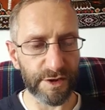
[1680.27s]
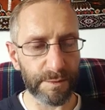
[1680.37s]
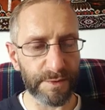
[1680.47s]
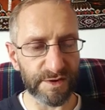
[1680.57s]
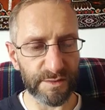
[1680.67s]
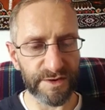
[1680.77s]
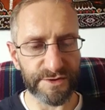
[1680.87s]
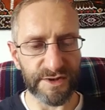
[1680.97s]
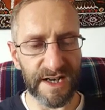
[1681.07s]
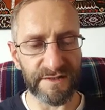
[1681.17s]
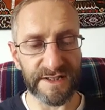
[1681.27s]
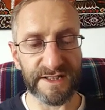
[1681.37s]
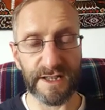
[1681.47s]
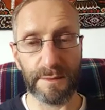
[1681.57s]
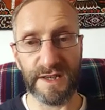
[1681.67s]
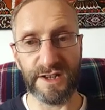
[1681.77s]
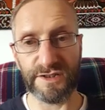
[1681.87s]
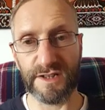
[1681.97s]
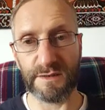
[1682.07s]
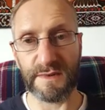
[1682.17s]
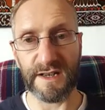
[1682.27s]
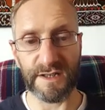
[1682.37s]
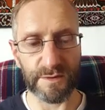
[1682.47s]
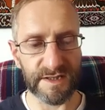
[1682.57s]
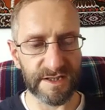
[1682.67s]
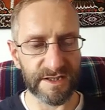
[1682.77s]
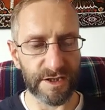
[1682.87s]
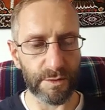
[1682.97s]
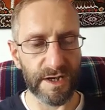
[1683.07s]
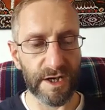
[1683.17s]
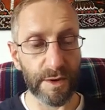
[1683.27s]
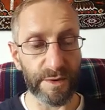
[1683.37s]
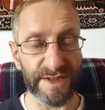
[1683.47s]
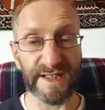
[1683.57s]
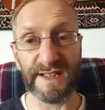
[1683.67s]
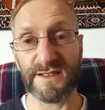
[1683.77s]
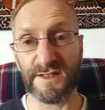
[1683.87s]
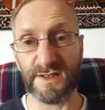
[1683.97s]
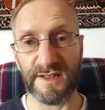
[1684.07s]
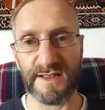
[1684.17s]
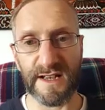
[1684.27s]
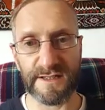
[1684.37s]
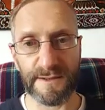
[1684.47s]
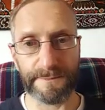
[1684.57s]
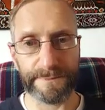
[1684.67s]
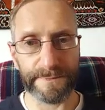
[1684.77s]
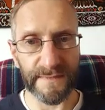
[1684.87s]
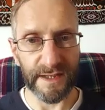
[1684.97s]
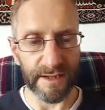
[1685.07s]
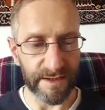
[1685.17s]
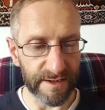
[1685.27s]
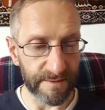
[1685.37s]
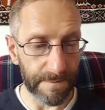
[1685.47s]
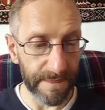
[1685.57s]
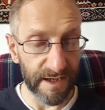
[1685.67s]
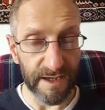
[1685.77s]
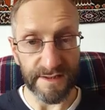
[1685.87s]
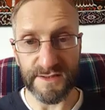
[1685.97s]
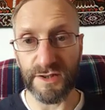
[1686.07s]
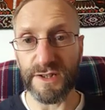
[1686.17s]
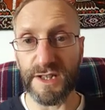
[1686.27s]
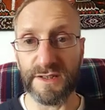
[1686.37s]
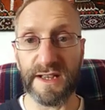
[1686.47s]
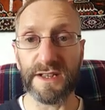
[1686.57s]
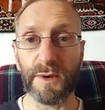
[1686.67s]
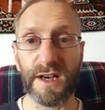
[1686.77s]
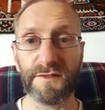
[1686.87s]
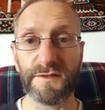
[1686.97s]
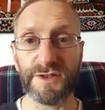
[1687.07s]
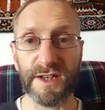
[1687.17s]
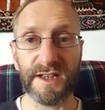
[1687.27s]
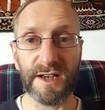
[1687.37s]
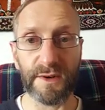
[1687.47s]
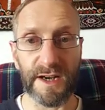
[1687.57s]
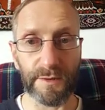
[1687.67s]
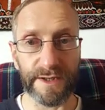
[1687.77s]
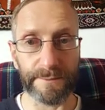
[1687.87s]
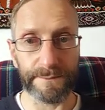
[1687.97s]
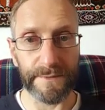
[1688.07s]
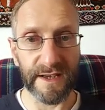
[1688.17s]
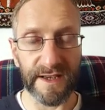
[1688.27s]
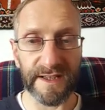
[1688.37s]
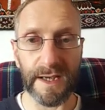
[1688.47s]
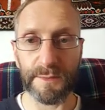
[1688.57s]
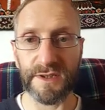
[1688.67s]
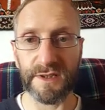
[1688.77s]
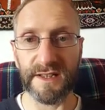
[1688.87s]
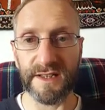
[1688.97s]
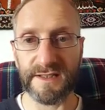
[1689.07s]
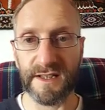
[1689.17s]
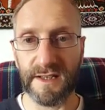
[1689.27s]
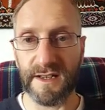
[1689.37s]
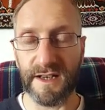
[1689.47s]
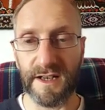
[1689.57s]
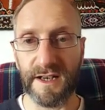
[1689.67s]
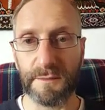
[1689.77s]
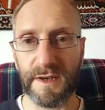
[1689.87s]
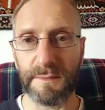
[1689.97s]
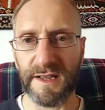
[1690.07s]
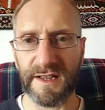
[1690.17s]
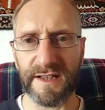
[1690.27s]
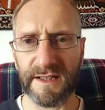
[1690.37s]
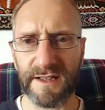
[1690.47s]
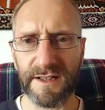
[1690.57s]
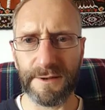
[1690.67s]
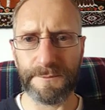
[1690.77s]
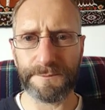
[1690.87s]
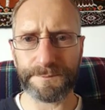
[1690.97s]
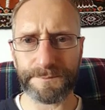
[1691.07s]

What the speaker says: coupled with drive and determination, marker 22, were the keys to success. And so there you have J.K. Rowling encapsulated, a bit like her